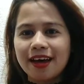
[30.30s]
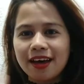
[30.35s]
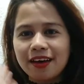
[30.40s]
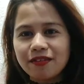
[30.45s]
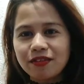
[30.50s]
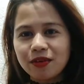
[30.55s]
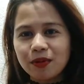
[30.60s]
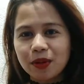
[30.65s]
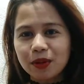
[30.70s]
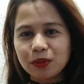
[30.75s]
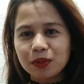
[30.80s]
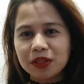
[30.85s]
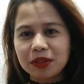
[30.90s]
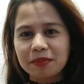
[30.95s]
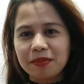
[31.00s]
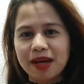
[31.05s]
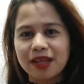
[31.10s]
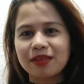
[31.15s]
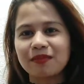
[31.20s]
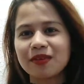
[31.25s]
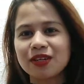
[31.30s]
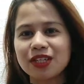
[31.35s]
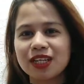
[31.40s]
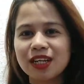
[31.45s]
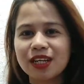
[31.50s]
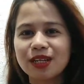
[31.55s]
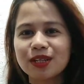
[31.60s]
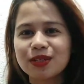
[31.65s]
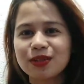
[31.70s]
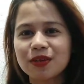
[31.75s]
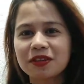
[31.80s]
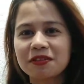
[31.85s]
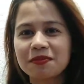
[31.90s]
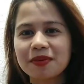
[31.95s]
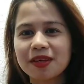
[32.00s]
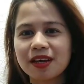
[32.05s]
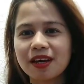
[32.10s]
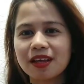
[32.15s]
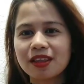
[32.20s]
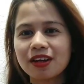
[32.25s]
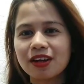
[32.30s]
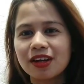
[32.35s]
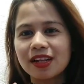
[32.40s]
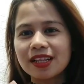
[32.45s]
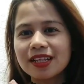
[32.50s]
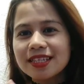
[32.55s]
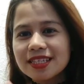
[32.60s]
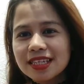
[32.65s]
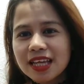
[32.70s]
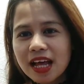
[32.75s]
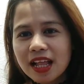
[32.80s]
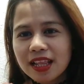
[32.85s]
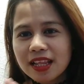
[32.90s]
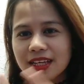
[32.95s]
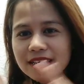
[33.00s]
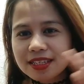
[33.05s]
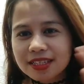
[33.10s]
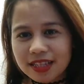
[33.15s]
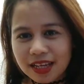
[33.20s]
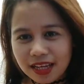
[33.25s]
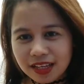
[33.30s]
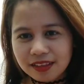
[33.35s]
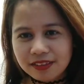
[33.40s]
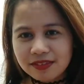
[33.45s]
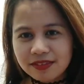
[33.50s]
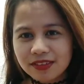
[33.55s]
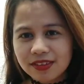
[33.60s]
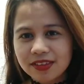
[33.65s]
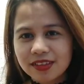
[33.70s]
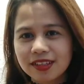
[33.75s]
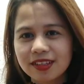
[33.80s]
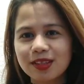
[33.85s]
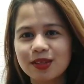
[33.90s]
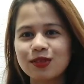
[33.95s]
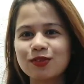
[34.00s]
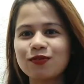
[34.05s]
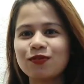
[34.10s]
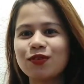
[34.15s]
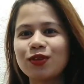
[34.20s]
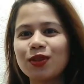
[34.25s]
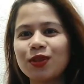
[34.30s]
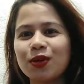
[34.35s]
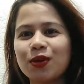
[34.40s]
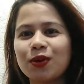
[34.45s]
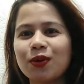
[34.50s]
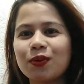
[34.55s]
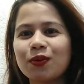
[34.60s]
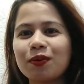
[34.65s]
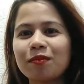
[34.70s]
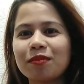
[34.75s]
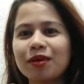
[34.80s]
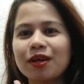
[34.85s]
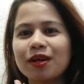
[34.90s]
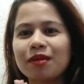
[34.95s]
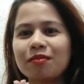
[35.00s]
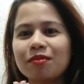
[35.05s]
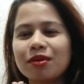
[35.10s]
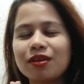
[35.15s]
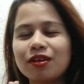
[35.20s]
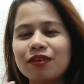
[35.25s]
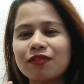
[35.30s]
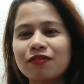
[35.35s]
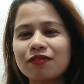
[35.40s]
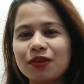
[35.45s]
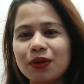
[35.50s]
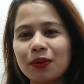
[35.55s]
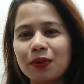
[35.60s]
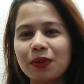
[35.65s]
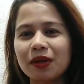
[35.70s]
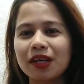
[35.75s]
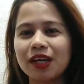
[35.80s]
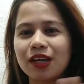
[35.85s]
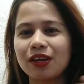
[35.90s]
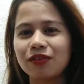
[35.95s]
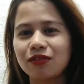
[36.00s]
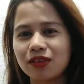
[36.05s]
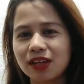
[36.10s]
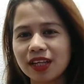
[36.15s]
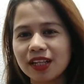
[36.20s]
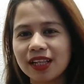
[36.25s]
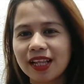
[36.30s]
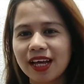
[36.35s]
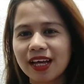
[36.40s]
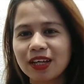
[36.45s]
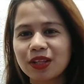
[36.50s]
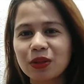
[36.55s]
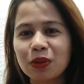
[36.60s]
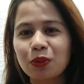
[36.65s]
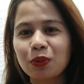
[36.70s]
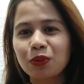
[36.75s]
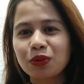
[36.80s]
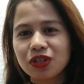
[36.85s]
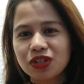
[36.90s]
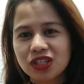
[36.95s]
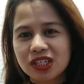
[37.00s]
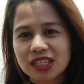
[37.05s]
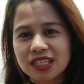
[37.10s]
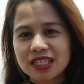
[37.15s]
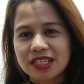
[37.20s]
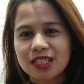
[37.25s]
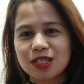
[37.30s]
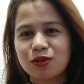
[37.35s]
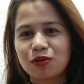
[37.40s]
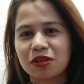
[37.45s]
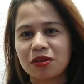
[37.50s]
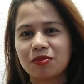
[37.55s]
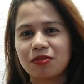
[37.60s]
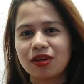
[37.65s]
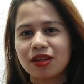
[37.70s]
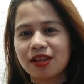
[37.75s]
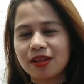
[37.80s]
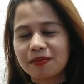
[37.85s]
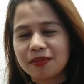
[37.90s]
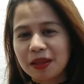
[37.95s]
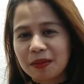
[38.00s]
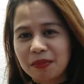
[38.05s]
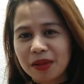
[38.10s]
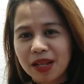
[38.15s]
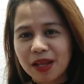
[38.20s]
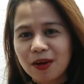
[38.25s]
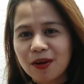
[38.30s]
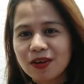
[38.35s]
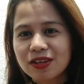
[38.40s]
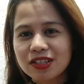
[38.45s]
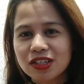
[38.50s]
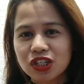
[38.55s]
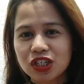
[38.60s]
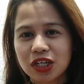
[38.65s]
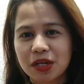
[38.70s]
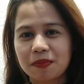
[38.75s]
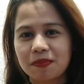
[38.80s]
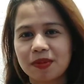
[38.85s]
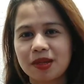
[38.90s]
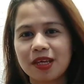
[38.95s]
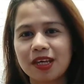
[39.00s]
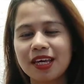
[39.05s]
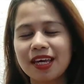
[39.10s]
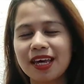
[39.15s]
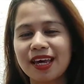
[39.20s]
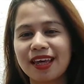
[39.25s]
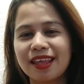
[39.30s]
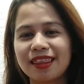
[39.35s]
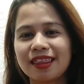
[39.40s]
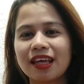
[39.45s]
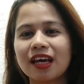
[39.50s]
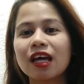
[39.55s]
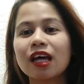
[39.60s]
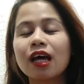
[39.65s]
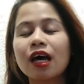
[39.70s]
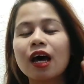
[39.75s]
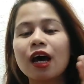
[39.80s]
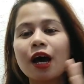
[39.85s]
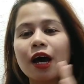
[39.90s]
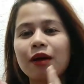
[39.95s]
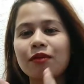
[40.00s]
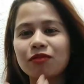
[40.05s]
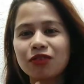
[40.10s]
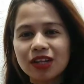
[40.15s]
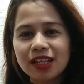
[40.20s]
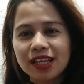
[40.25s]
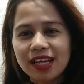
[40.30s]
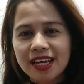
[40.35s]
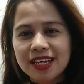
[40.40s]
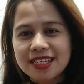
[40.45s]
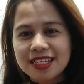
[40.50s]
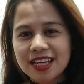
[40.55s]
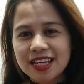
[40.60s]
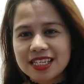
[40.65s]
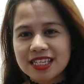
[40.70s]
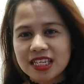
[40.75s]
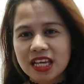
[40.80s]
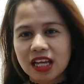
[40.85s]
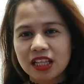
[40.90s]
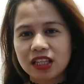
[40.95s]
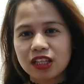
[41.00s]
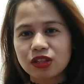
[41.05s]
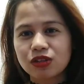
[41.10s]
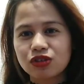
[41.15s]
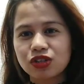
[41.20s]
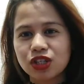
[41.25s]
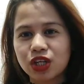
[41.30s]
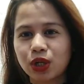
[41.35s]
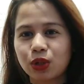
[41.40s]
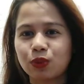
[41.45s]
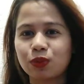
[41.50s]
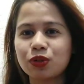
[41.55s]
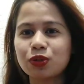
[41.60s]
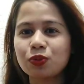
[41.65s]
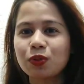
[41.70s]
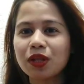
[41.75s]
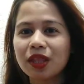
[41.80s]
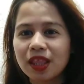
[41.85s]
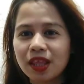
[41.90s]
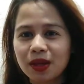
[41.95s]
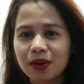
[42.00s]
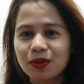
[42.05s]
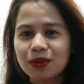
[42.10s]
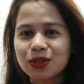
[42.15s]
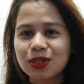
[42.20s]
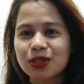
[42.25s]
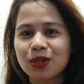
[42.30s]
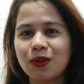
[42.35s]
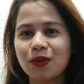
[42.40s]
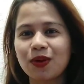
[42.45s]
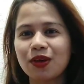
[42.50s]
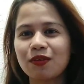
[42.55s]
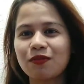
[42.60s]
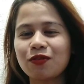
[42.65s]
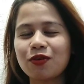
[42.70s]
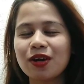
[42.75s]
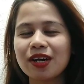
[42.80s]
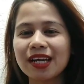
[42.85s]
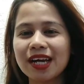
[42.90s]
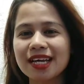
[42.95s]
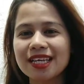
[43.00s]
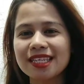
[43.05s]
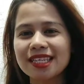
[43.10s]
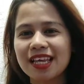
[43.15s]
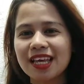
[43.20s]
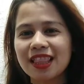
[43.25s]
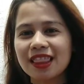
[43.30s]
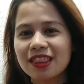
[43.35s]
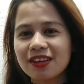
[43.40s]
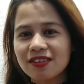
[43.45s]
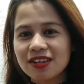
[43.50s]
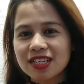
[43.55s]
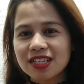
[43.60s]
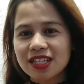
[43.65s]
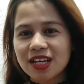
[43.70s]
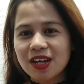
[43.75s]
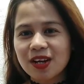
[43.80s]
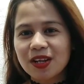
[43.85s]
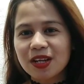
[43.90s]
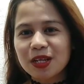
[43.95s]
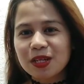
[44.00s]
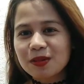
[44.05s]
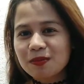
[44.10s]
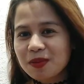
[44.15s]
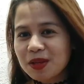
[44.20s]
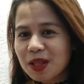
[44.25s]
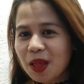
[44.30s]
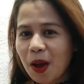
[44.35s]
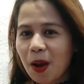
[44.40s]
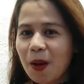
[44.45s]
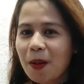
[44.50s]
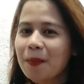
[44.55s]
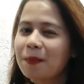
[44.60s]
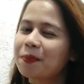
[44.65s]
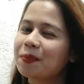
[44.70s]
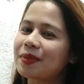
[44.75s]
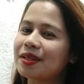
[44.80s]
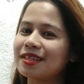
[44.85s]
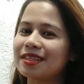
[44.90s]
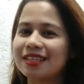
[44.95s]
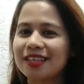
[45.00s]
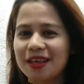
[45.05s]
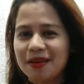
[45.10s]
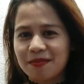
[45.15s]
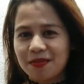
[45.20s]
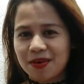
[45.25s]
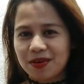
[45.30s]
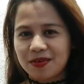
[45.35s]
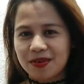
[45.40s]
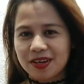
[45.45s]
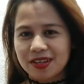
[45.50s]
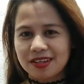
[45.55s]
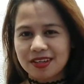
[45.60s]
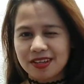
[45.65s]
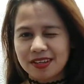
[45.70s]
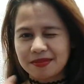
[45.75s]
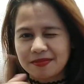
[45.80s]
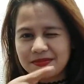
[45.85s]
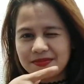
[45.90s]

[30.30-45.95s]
Everyone, welcome back to my channel. So it's me again, Irene Sales, and for today's video, I'm gonna be reviewing a ring light, which is yung nabili ko sa Shopee, and I'm really guys excited to share this with you. So if you are guys interested on this video, please keep on watching.